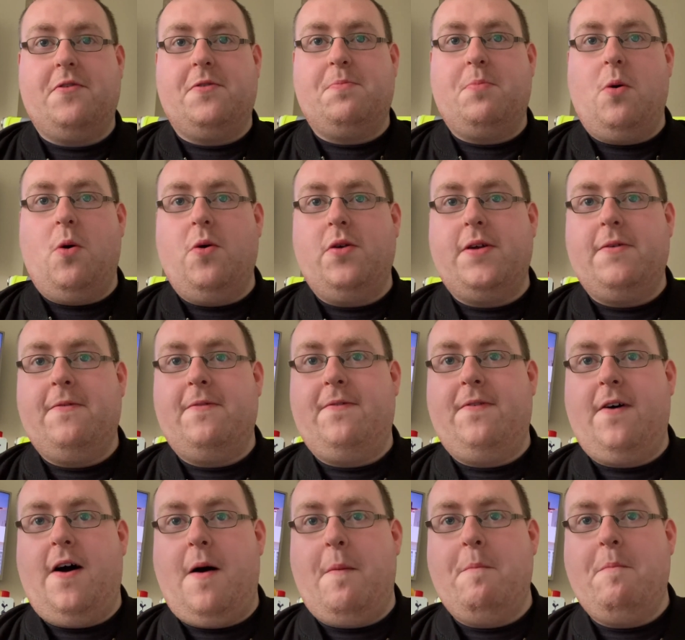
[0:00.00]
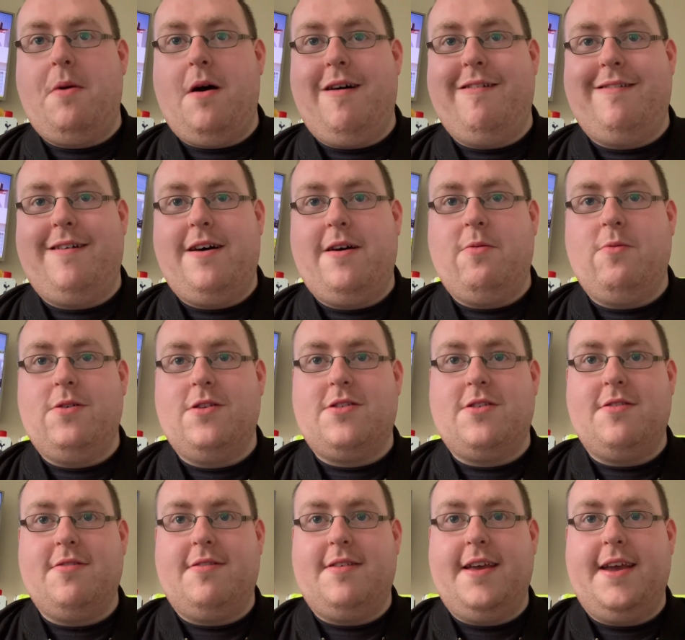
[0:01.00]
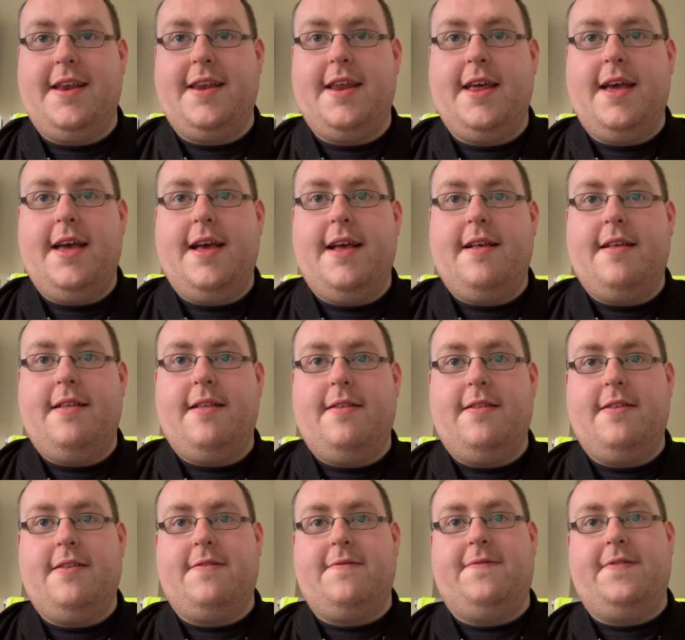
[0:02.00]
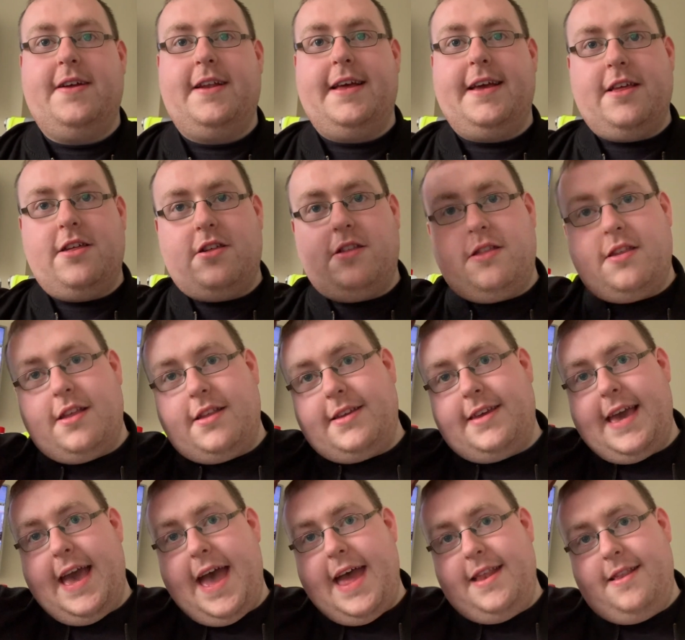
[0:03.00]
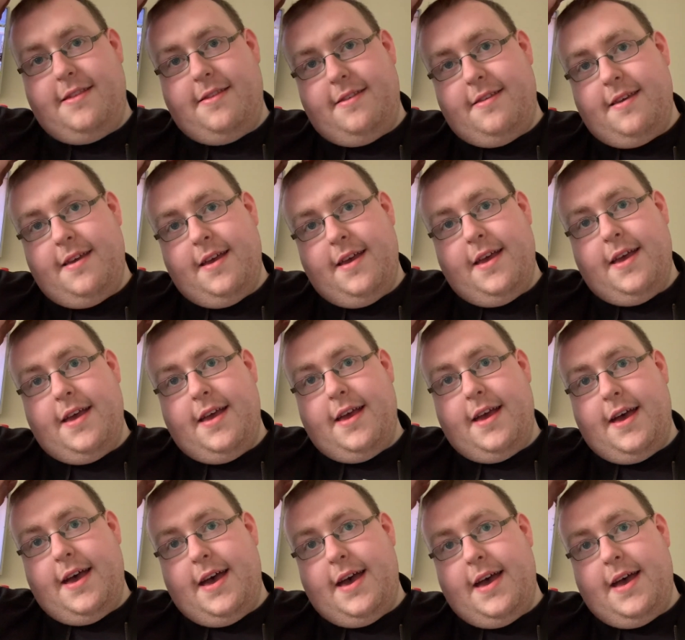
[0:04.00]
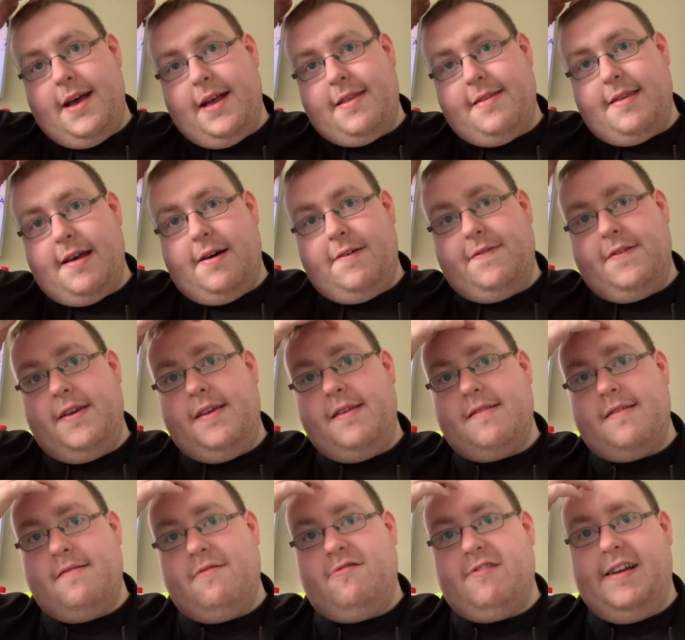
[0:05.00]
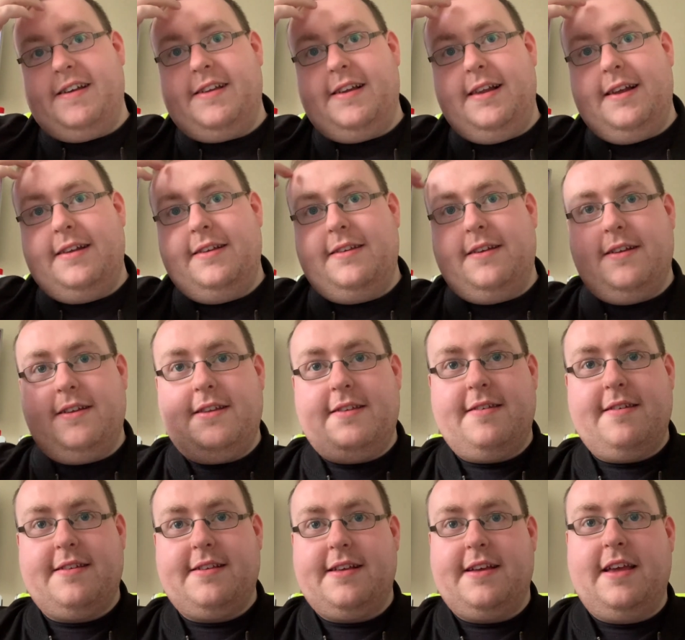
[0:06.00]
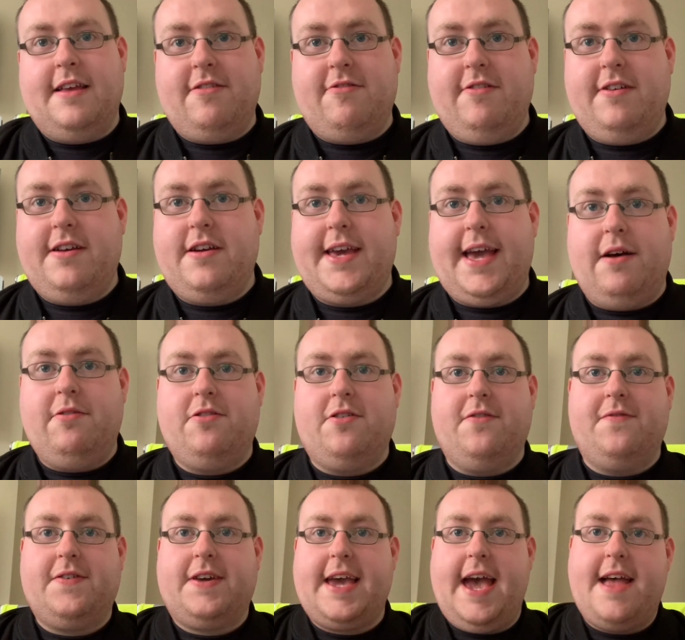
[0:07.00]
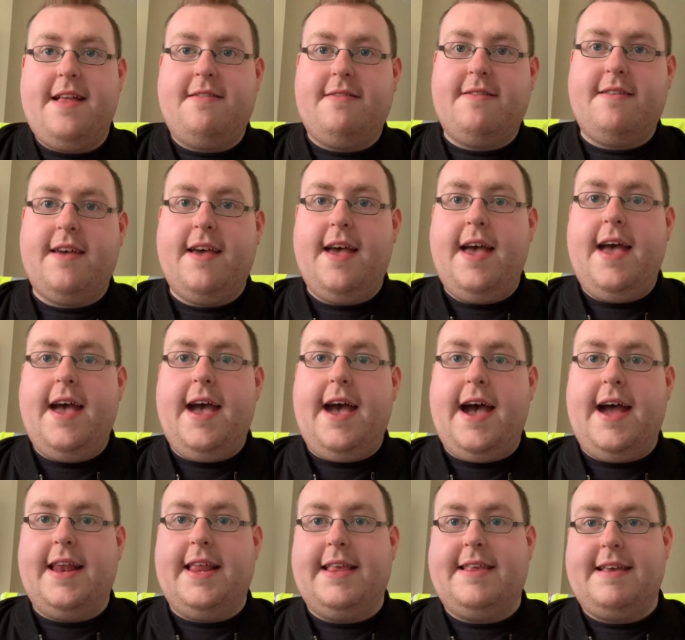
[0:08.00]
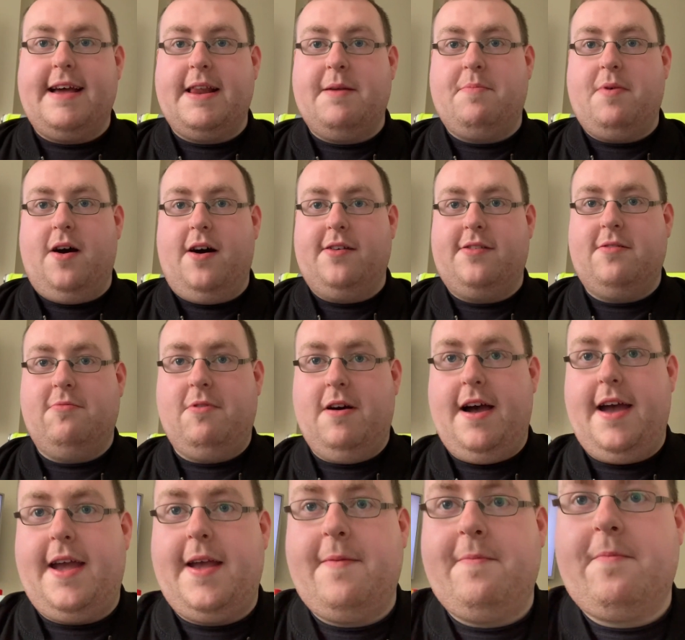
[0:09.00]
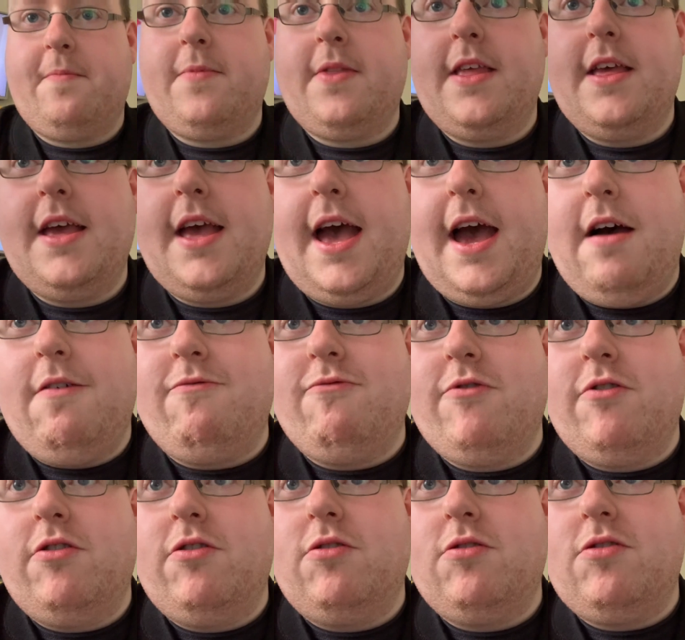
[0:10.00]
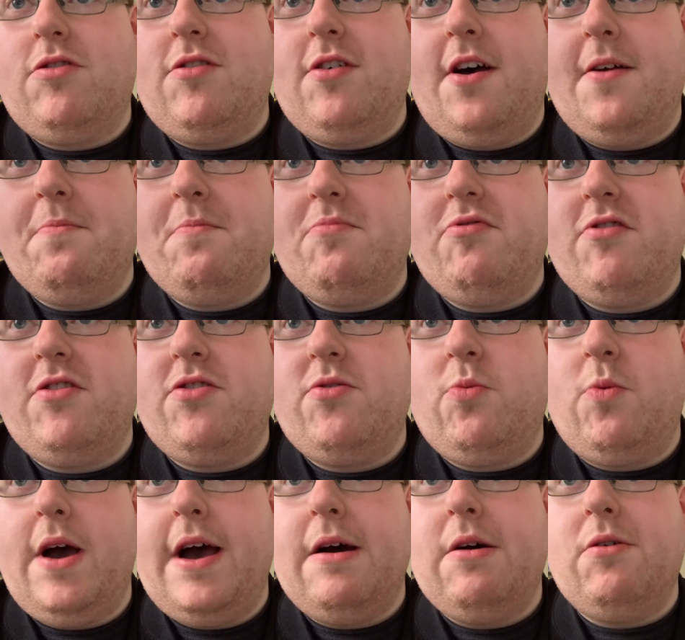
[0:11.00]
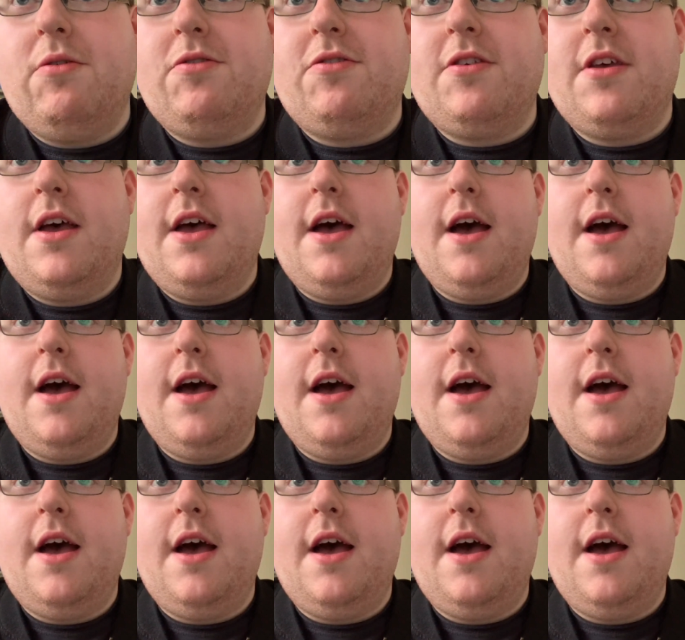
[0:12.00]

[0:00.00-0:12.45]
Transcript: born in Farnborough, which is in this village in Kent, southeastern Greater London. This is the history county of Kent, and he sadly passed away at Royal Tunbridge Wells,